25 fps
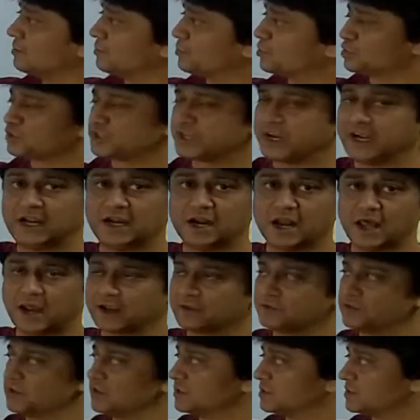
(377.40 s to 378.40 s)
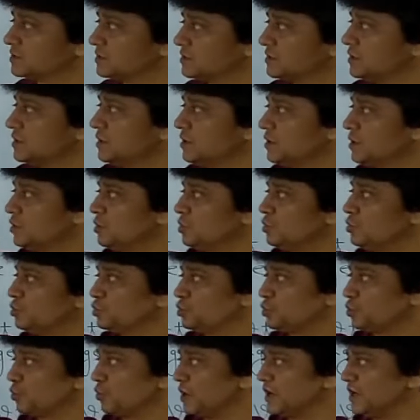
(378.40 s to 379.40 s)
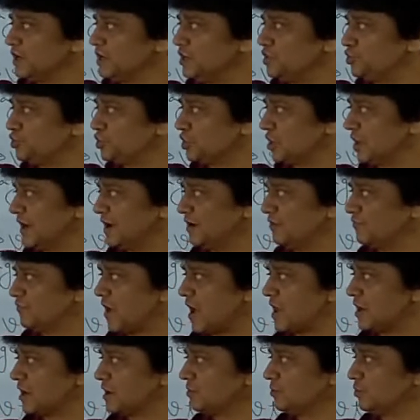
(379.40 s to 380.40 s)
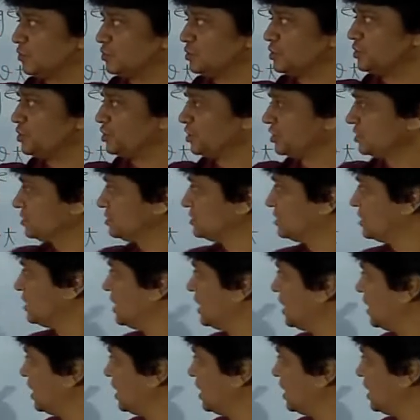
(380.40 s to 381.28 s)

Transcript: proceed like this. Show initial and final positions,